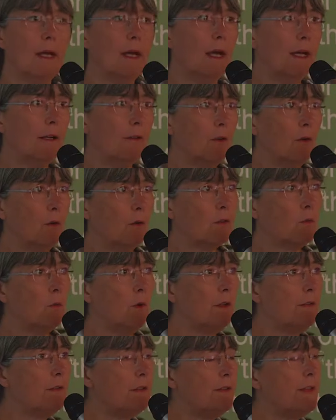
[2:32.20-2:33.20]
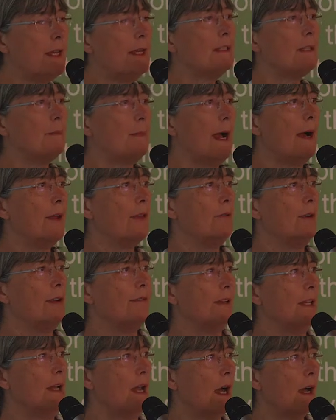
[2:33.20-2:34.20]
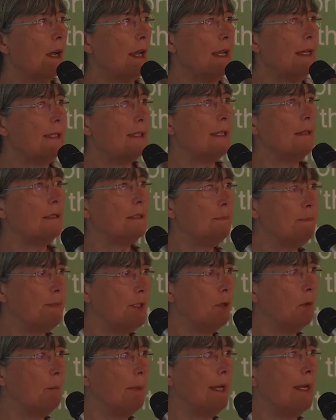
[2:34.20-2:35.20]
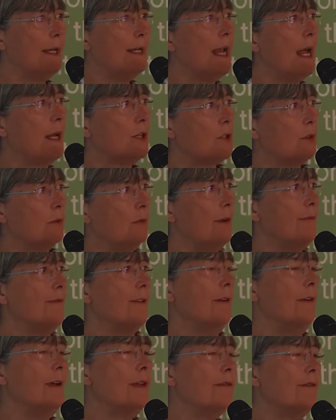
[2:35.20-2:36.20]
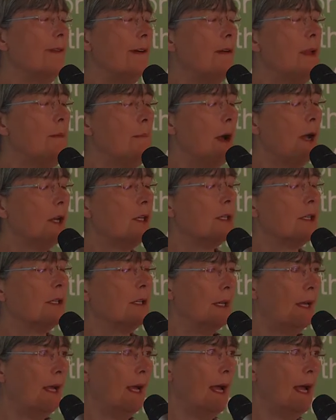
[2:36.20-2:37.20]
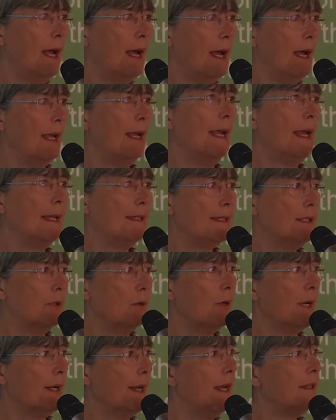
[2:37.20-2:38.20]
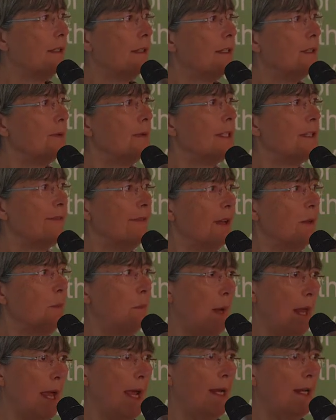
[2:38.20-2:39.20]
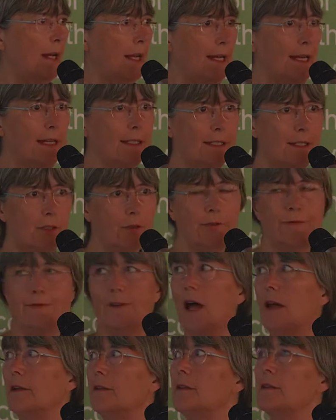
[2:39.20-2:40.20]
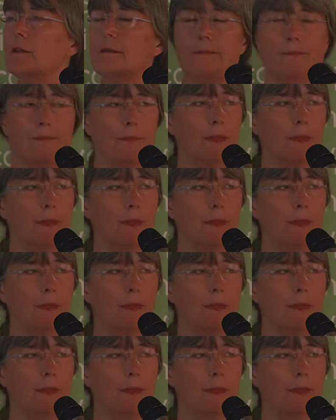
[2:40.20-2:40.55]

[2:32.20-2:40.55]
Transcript: And of course, one of the things about the River Lugg is it's still being a natural river. It's very much still connected to its floodplain, and it still floods.